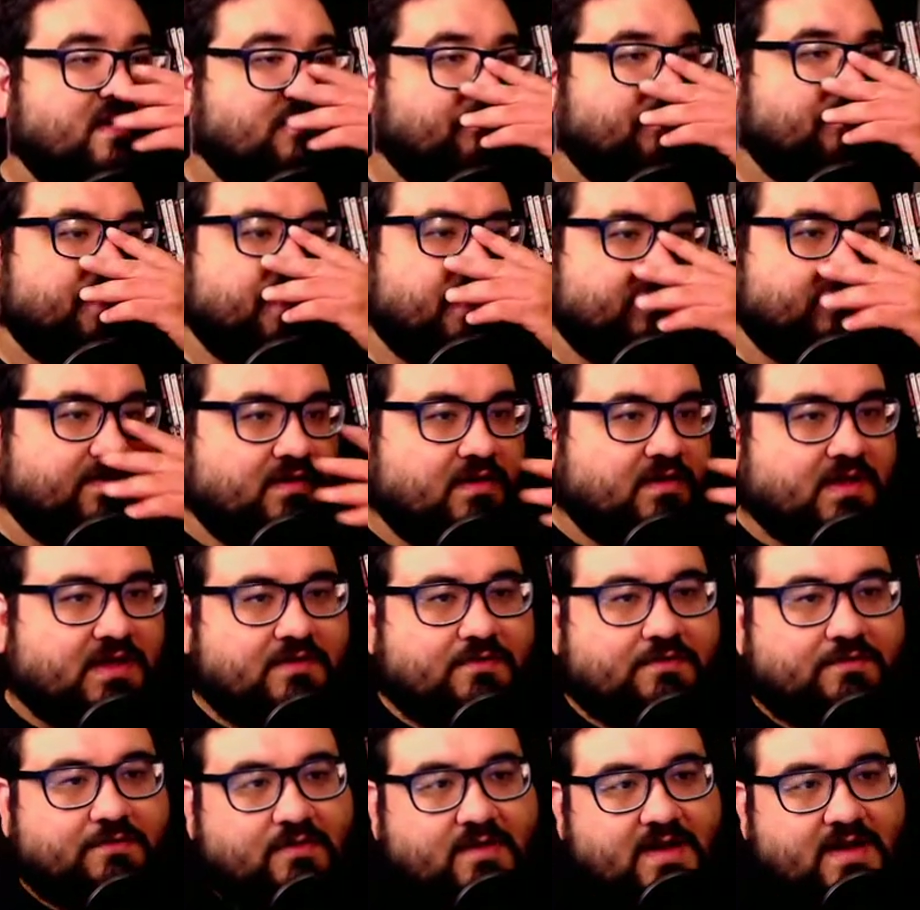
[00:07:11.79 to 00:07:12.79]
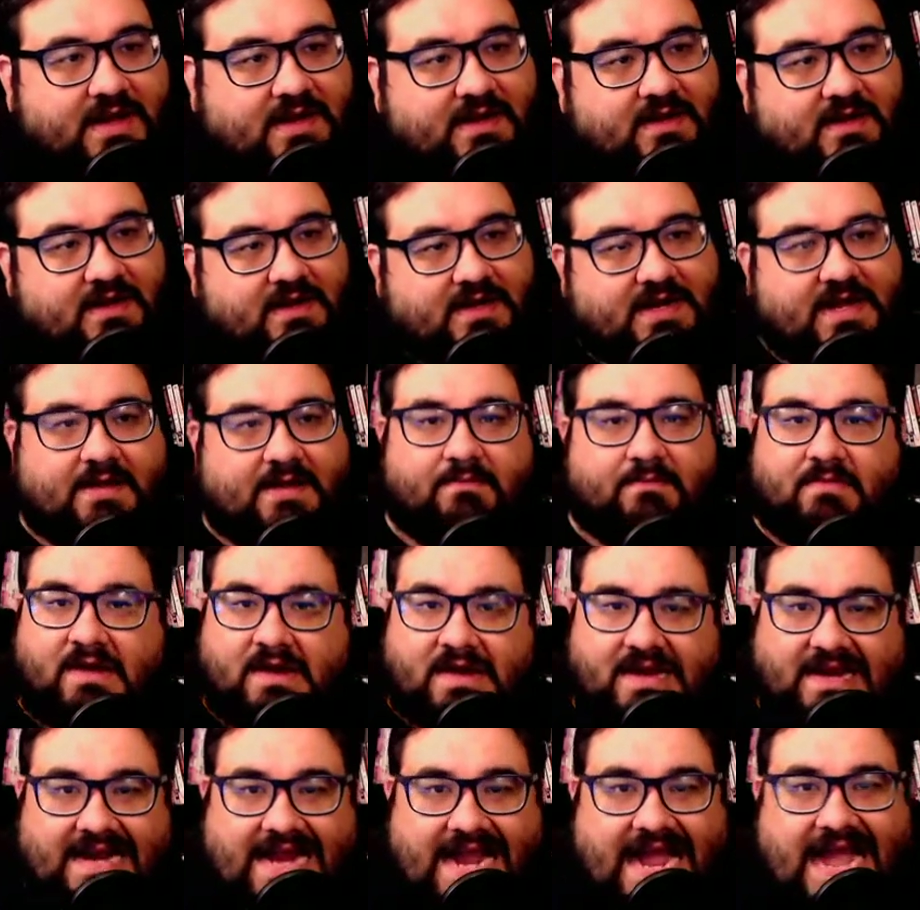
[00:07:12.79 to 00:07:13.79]
but if you're looking for like a
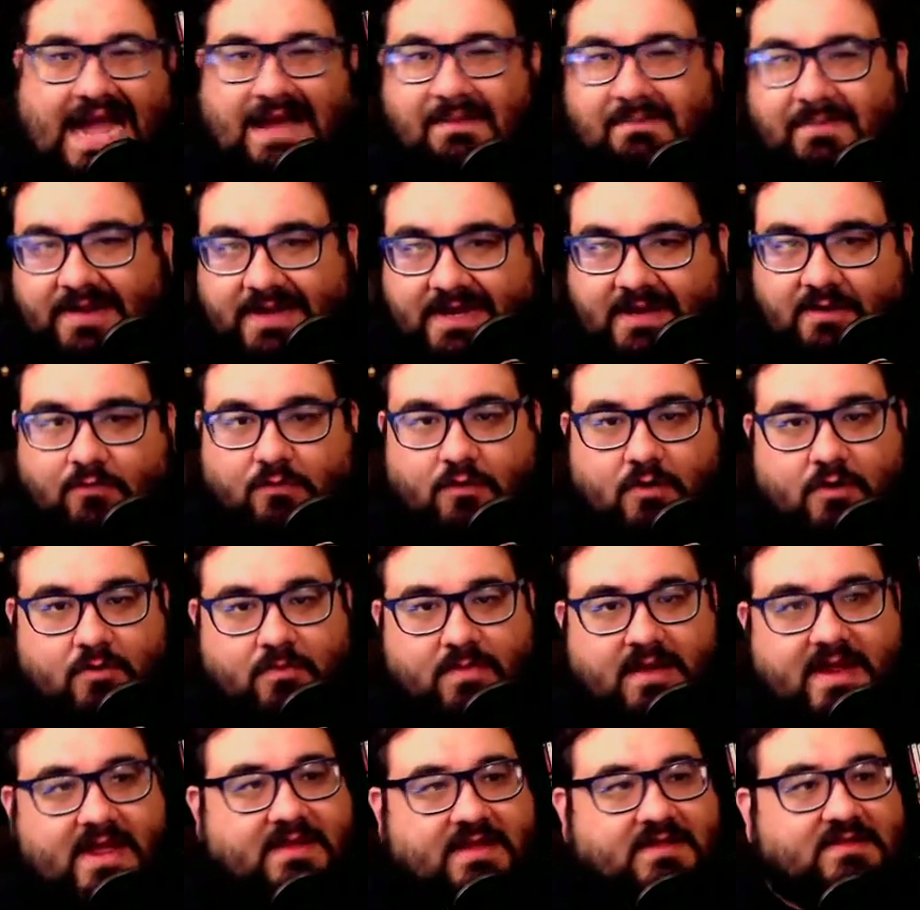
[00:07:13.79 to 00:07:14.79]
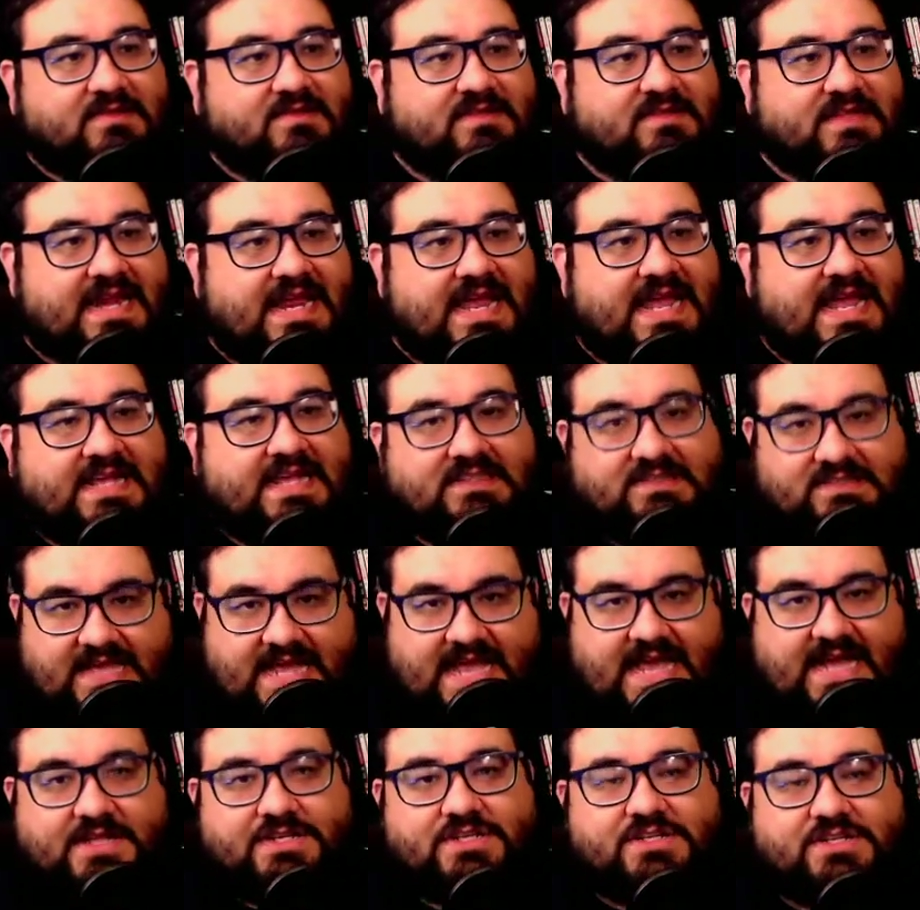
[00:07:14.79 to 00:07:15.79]
comedy romance that has
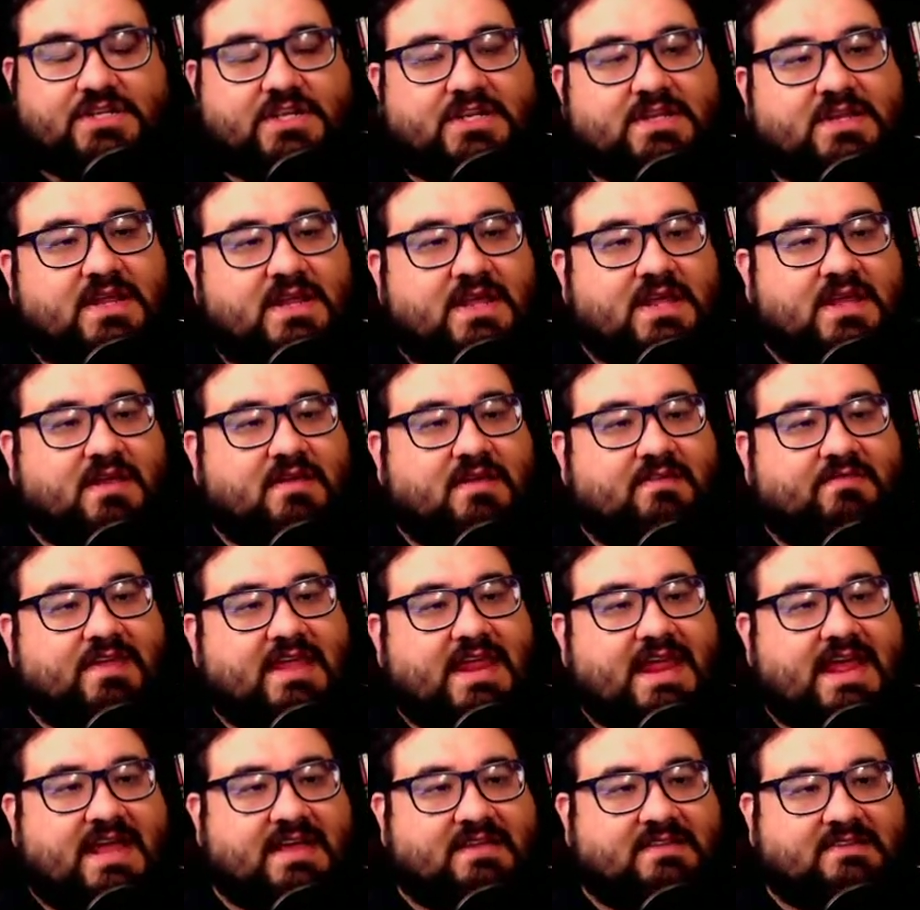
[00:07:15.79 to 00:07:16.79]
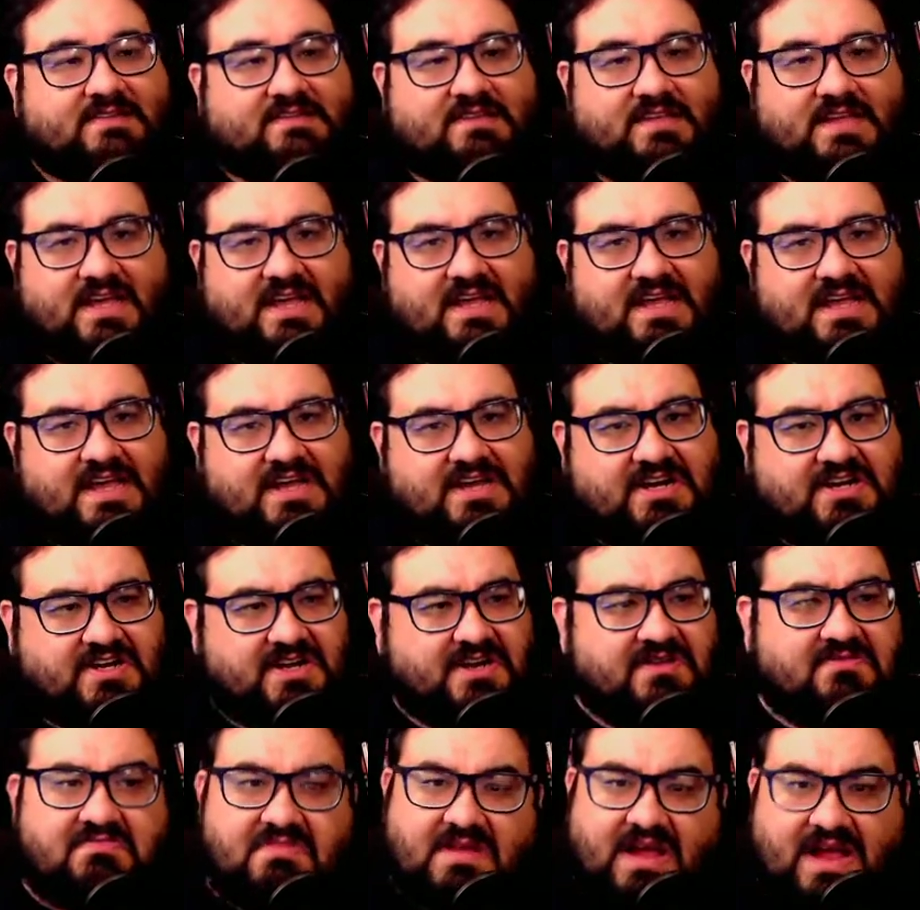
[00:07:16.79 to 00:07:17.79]
action, that has a
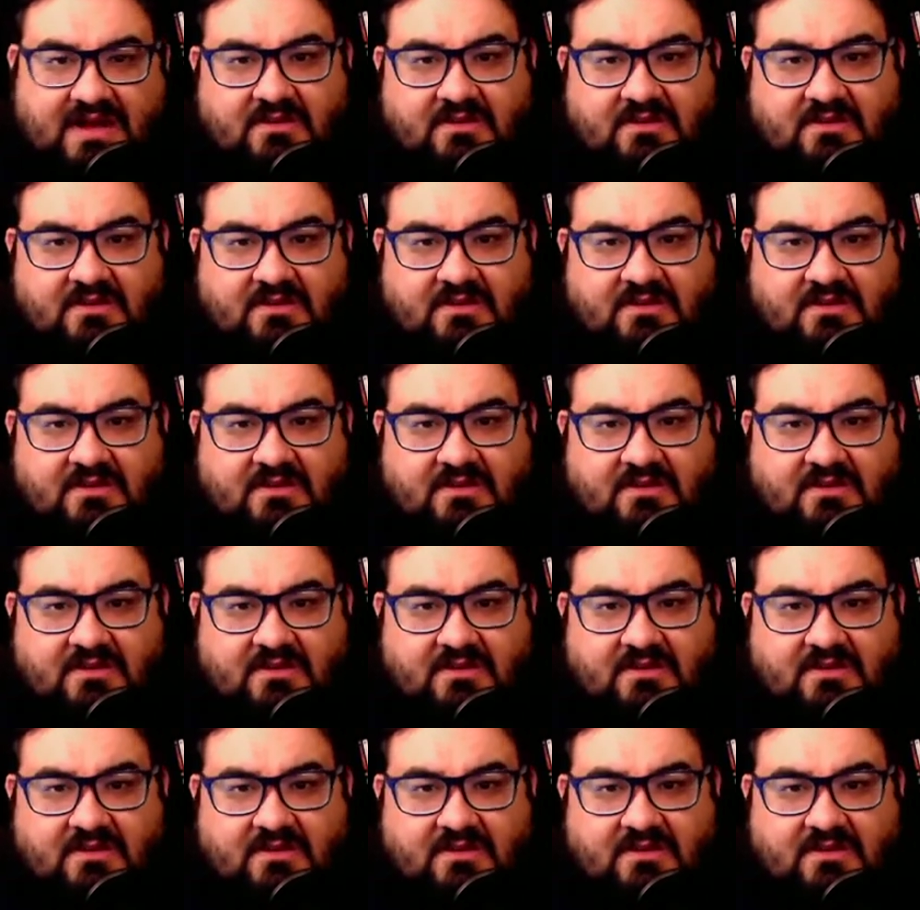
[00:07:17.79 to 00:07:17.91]
good